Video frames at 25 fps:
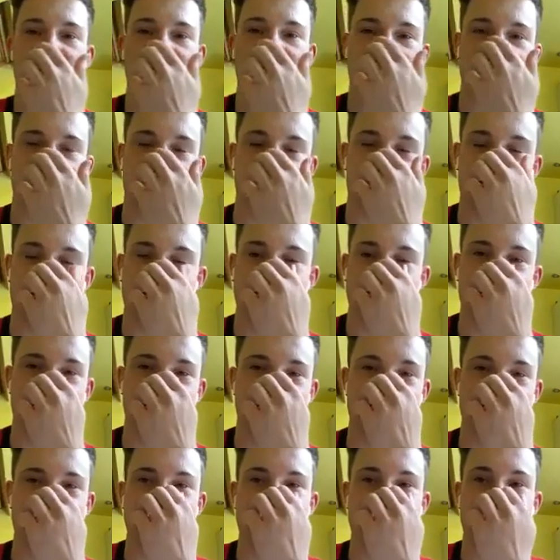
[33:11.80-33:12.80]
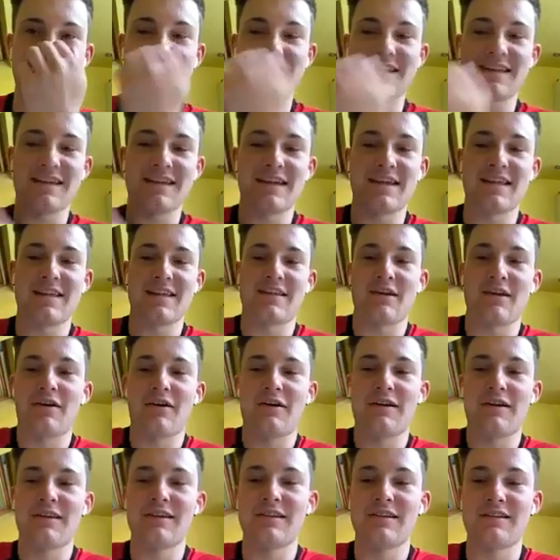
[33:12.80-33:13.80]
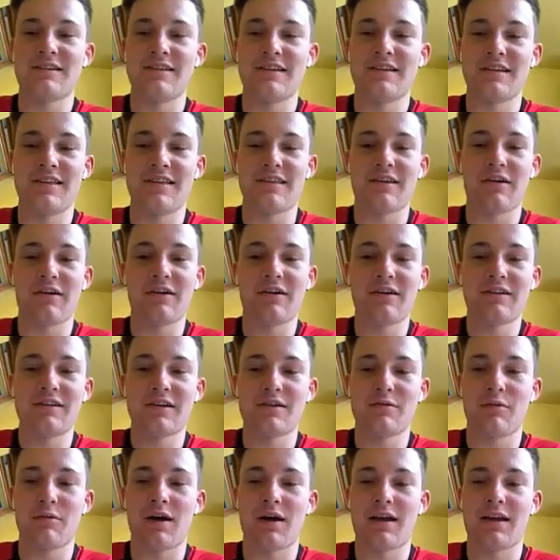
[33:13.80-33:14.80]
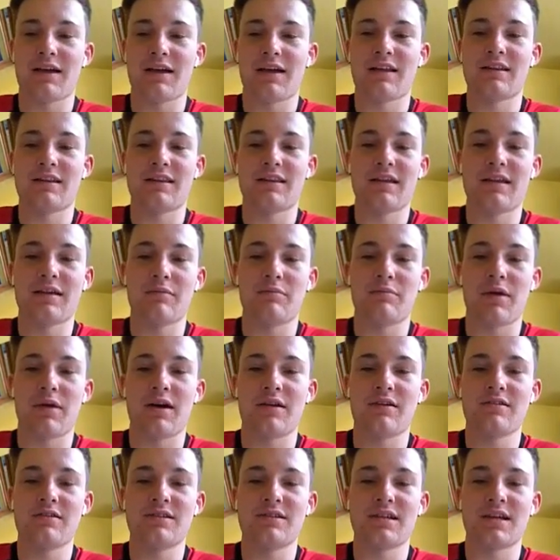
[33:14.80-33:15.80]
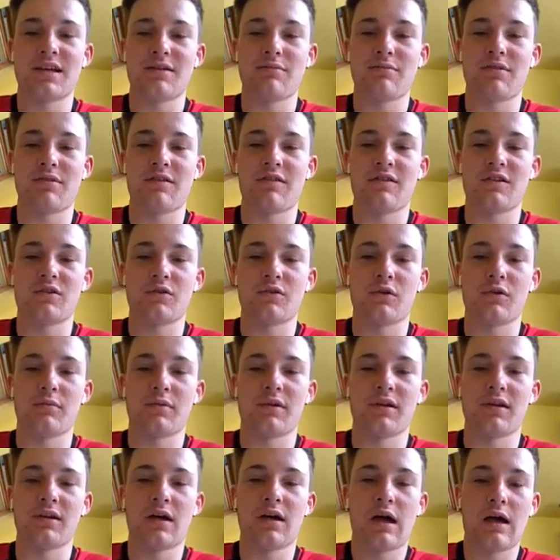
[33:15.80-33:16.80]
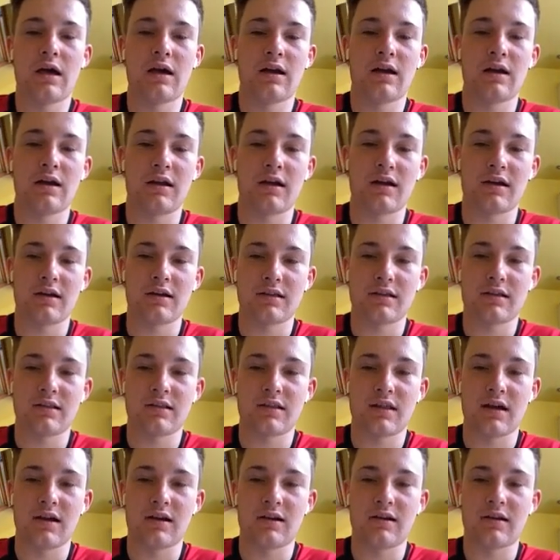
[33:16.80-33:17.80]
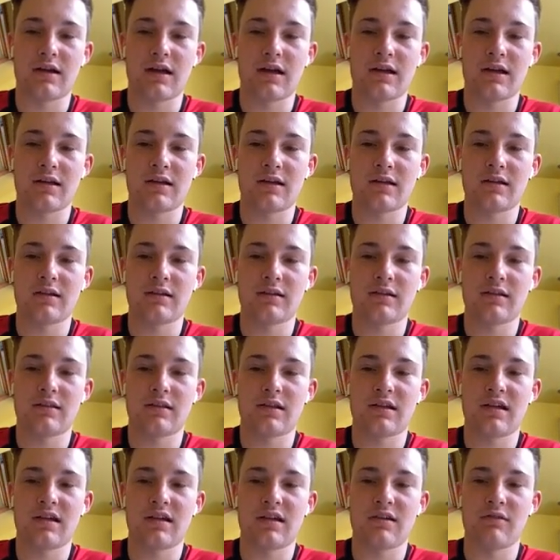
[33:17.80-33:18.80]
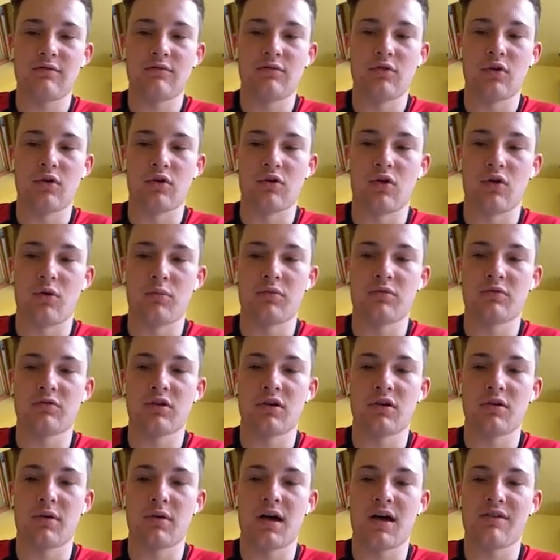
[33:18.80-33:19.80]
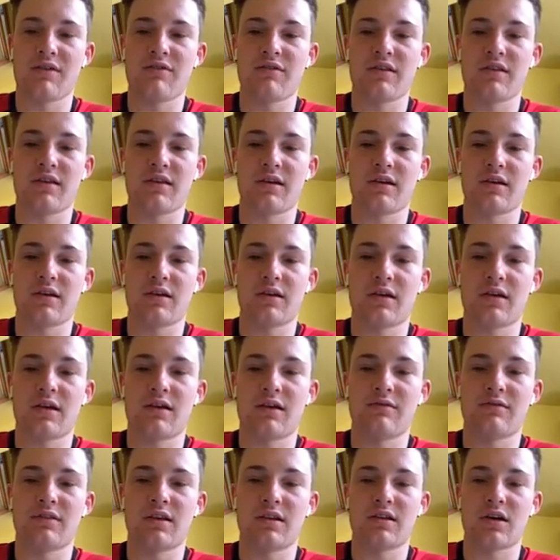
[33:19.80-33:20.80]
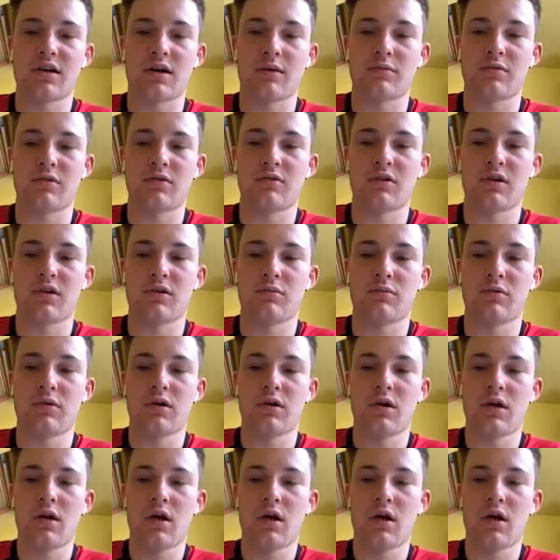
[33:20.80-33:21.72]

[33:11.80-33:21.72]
like he's not gonna do well. Like the better teams in the tournament, like they're getting the runner-up of Group F, I think, if they top the group,